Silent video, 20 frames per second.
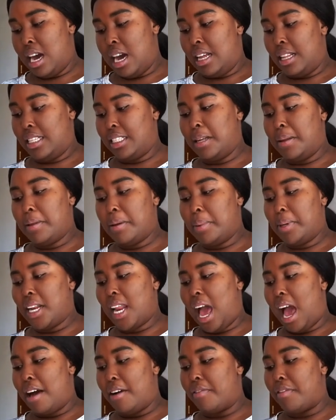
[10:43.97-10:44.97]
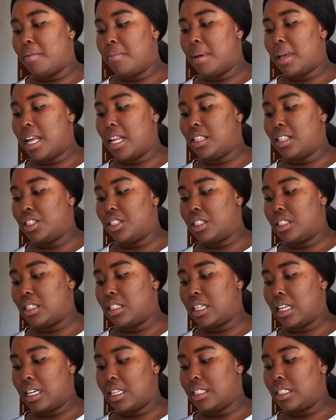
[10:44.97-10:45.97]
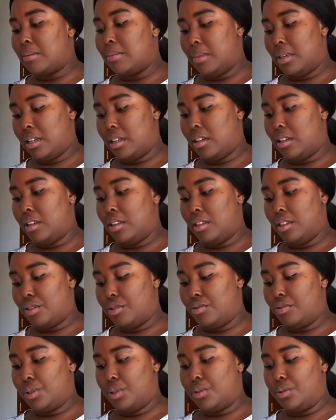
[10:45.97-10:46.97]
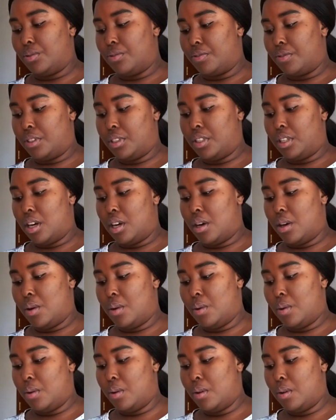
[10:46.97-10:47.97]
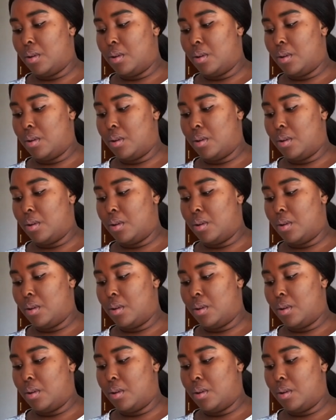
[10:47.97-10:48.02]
There's something about Afrobeats just gets me in the groove. So.